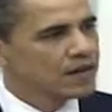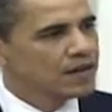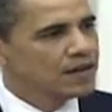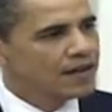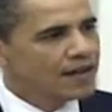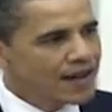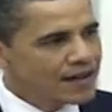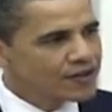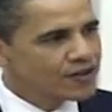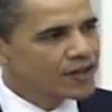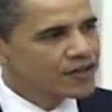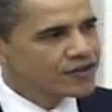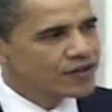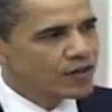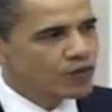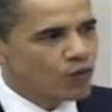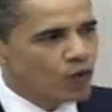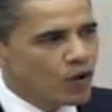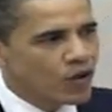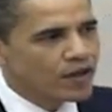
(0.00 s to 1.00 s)
not just
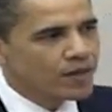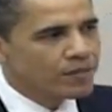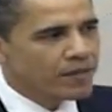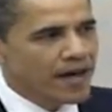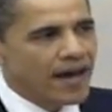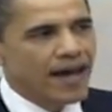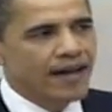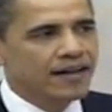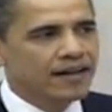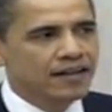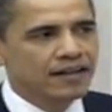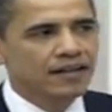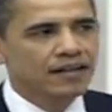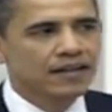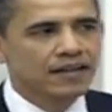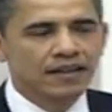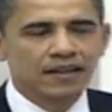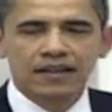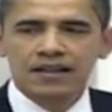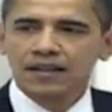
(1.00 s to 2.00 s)
in rolling back
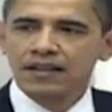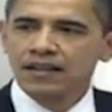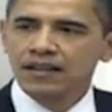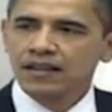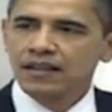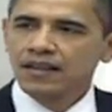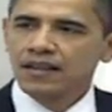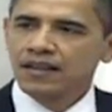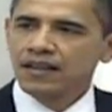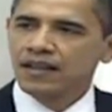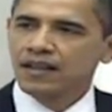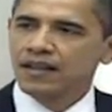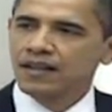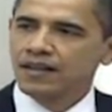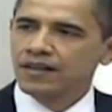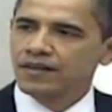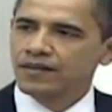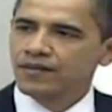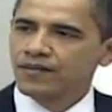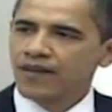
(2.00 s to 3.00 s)

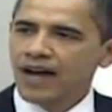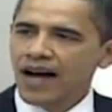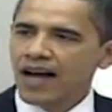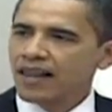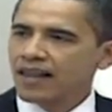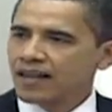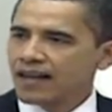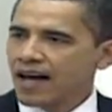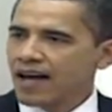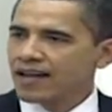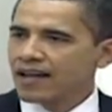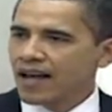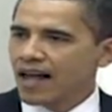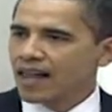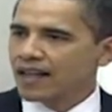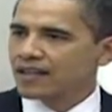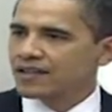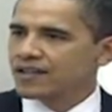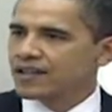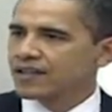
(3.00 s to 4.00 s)
the violent
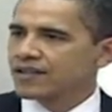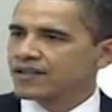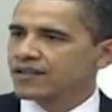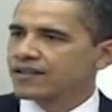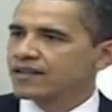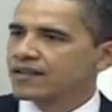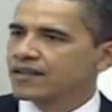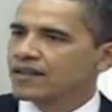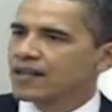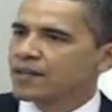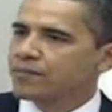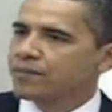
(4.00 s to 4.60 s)
ideologies that